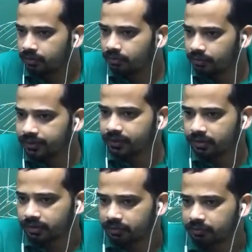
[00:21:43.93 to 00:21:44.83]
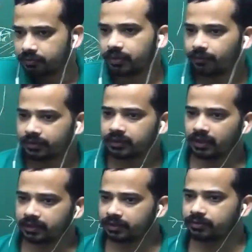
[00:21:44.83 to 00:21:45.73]
to discuss that one. Okay, one
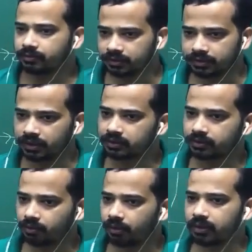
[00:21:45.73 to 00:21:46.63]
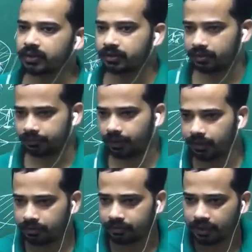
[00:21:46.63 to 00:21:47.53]
class is to discuss coordinate
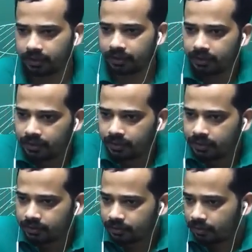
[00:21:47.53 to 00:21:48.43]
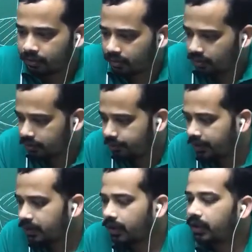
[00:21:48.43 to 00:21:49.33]
part. Okay, so a
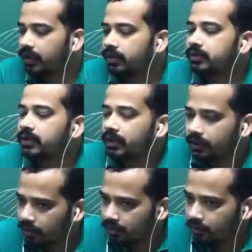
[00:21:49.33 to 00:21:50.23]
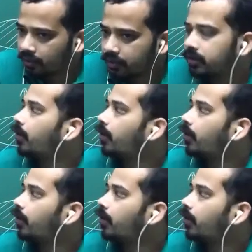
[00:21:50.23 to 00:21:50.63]
spherical and cylindrical coordinate,